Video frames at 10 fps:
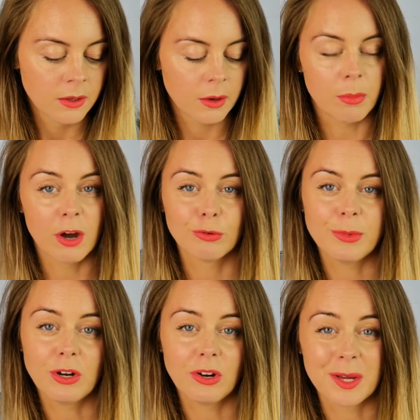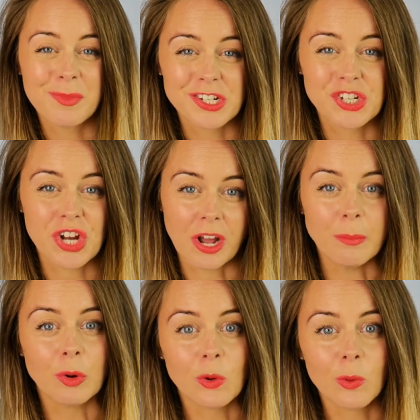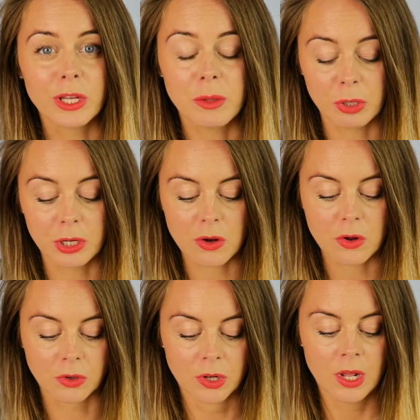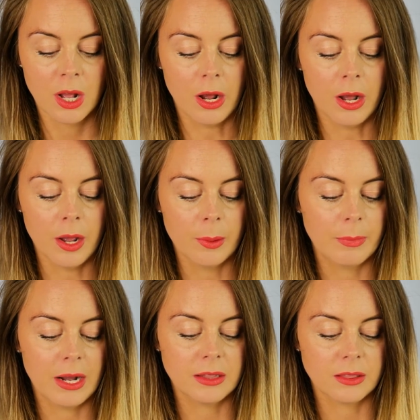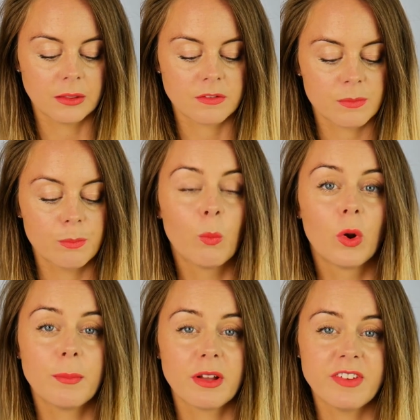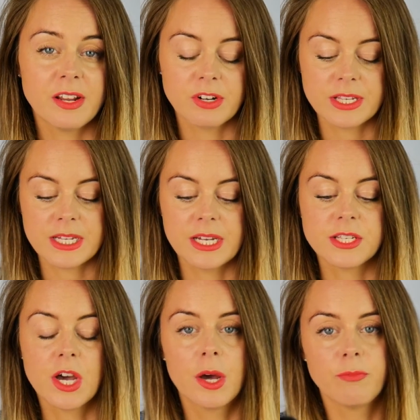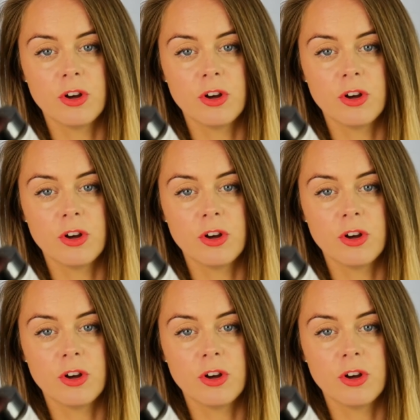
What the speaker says: Apart from you look like a big shine ball when you put it on. And one of my favourites is Herb